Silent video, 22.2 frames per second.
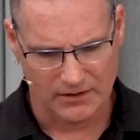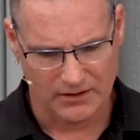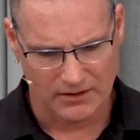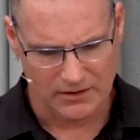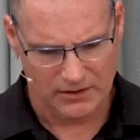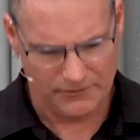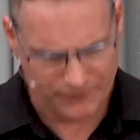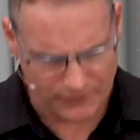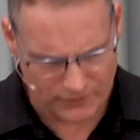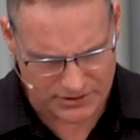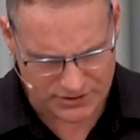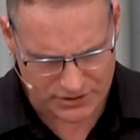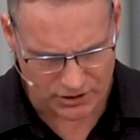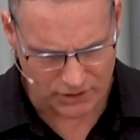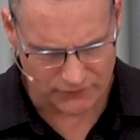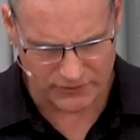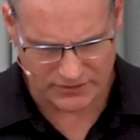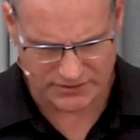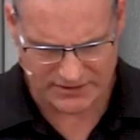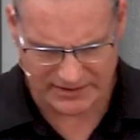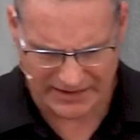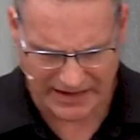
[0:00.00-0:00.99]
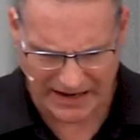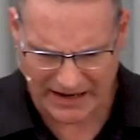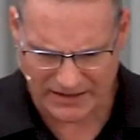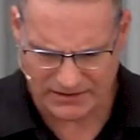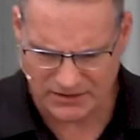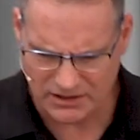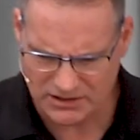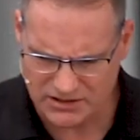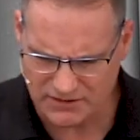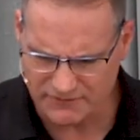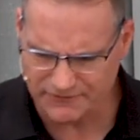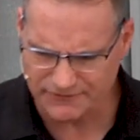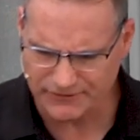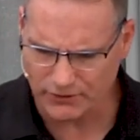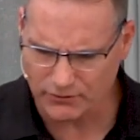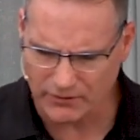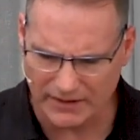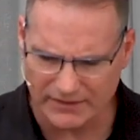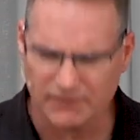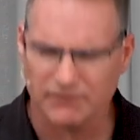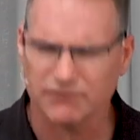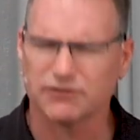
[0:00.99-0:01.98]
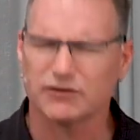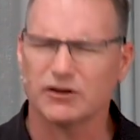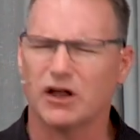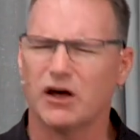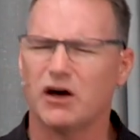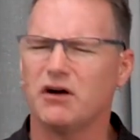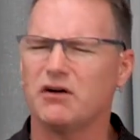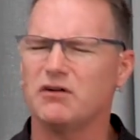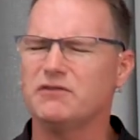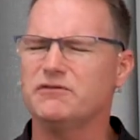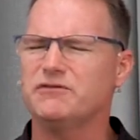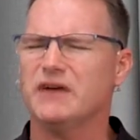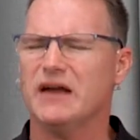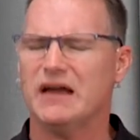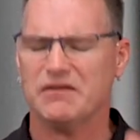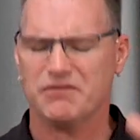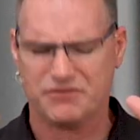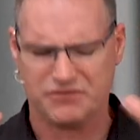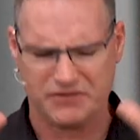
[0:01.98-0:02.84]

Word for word: If your service to God doesn't flow out of love and